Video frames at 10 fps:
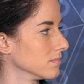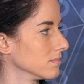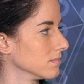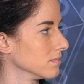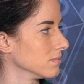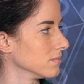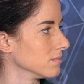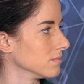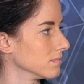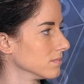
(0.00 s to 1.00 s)

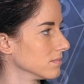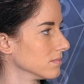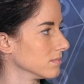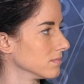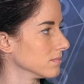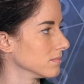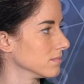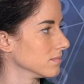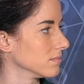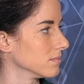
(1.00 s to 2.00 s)

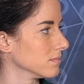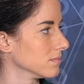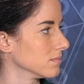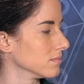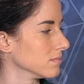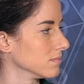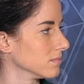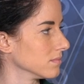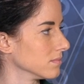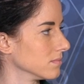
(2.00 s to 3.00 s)

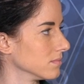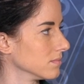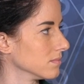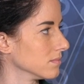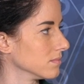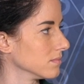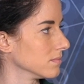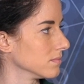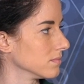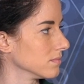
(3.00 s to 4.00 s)

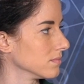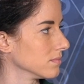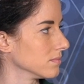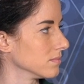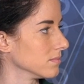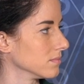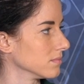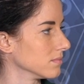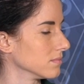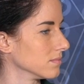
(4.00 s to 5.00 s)

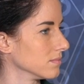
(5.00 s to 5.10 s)
(silent)